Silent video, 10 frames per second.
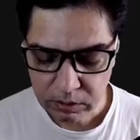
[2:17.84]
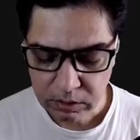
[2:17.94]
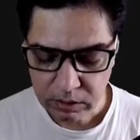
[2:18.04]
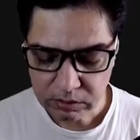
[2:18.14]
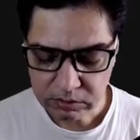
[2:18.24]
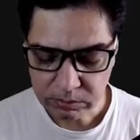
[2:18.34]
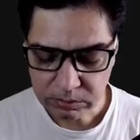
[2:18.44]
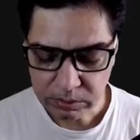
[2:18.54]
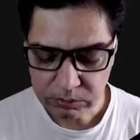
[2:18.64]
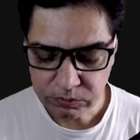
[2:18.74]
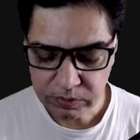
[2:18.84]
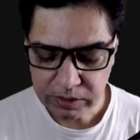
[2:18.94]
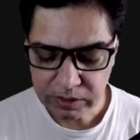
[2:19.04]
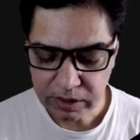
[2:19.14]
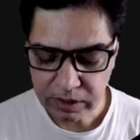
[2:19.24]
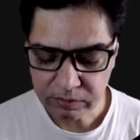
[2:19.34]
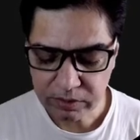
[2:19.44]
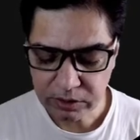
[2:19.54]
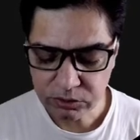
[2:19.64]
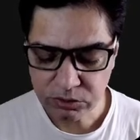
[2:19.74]
And sometimes we can have
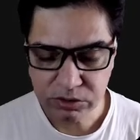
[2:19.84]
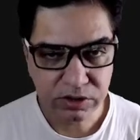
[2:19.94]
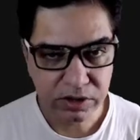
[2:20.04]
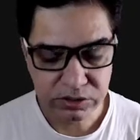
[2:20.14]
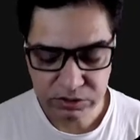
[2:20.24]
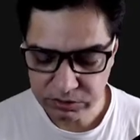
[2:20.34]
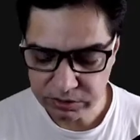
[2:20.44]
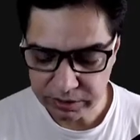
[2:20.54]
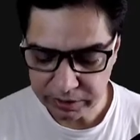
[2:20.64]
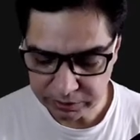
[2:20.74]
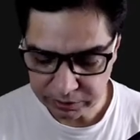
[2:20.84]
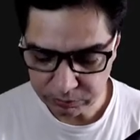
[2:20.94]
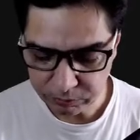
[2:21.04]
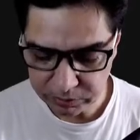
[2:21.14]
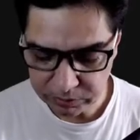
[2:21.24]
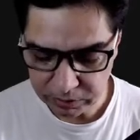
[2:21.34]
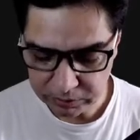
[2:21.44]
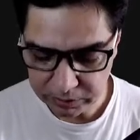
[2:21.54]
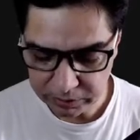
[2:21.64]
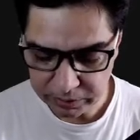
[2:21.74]
gastroenteritis related with
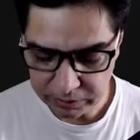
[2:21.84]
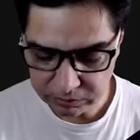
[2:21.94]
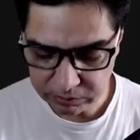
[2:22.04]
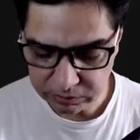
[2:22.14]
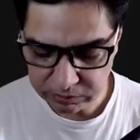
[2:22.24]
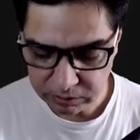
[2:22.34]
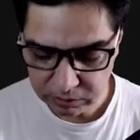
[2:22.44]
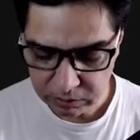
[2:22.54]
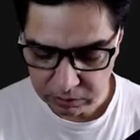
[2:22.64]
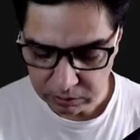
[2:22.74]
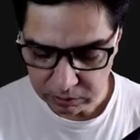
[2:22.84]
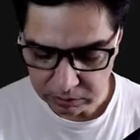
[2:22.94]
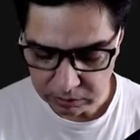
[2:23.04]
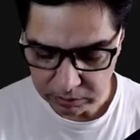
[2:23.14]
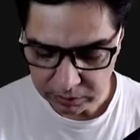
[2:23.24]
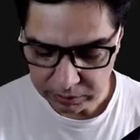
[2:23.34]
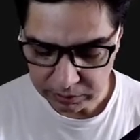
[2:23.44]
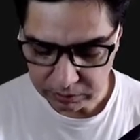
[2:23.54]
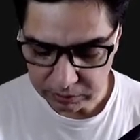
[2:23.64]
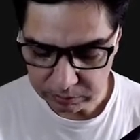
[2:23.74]
other illnesses, like
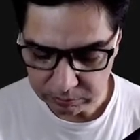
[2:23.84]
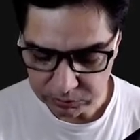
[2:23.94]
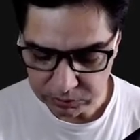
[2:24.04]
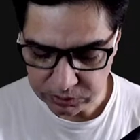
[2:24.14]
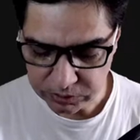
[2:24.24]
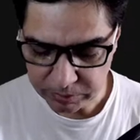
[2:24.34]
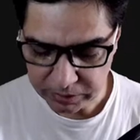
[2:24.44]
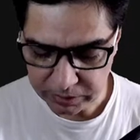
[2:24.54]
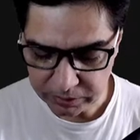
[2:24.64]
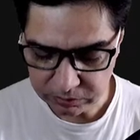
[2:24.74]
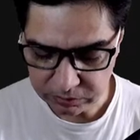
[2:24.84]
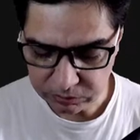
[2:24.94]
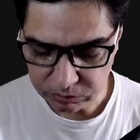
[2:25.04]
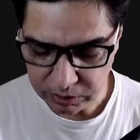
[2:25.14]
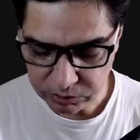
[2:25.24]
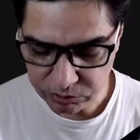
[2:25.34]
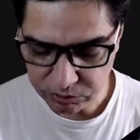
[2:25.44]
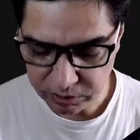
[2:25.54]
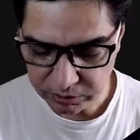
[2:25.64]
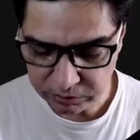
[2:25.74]
systemic illnesses. So
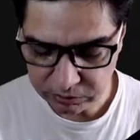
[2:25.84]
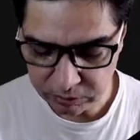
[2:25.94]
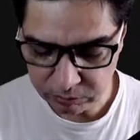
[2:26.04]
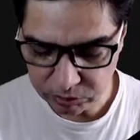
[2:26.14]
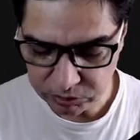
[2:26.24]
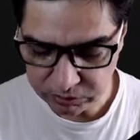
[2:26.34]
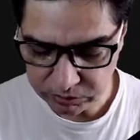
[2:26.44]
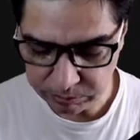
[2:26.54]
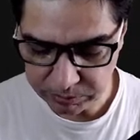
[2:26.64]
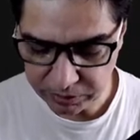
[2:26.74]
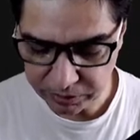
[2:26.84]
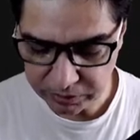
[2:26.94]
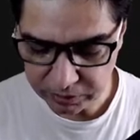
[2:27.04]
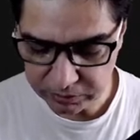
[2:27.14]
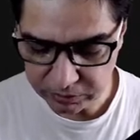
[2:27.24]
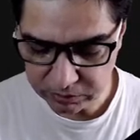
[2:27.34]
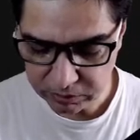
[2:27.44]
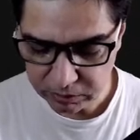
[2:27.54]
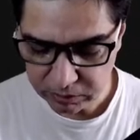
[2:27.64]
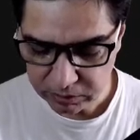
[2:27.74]
gastroenteritis, I would just simply write others
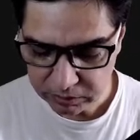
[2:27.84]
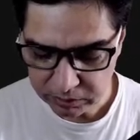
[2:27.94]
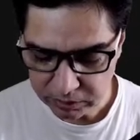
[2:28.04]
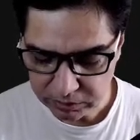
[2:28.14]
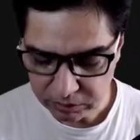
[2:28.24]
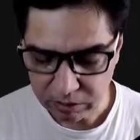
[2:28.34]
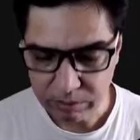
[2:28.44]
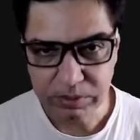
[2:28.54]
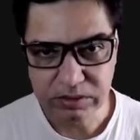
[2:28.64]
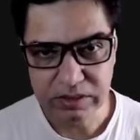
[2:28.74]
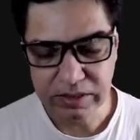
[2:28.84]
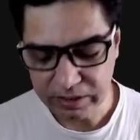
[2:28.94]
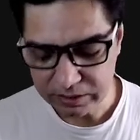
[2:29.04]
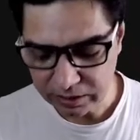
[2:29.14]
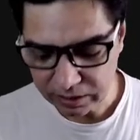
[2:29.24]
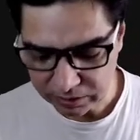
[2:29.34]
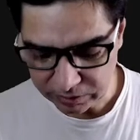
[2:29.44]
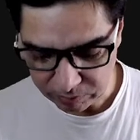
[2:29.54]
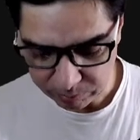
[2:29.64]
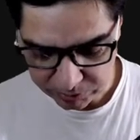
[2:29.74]
that are basically other like
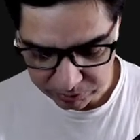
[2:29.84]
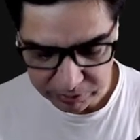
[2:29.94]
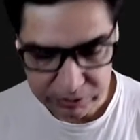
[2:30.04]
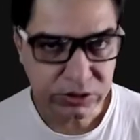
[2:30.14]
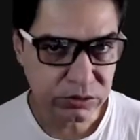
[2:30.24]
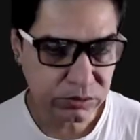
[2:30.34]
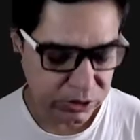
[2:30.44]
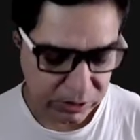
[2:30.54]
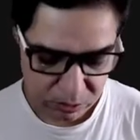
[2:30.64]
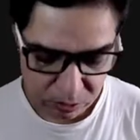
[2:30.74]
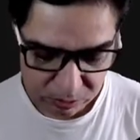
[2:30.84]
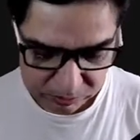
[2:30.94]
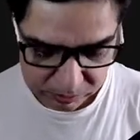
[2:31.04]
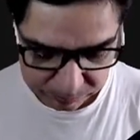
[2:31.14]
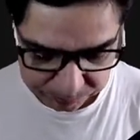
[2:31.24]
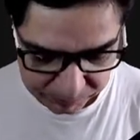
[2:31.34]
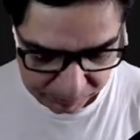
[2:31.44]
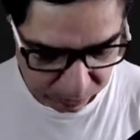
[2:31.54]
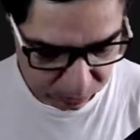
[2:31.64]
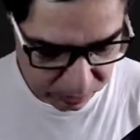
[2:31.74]
inflammatory conditions which can cause
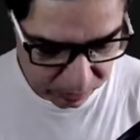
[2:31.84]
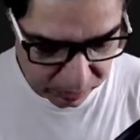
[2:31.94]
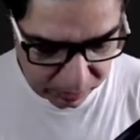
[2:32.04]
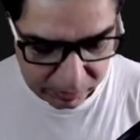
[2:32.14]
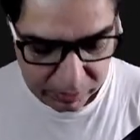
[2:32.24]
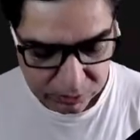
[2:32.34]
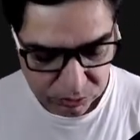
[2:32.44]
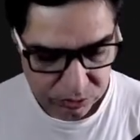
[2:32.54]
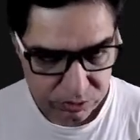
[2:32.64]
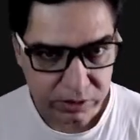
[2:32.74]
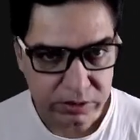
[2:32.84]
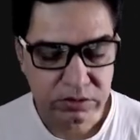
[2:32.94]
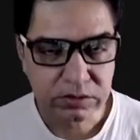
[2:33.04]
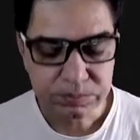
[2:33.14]
acute gastroenteritis.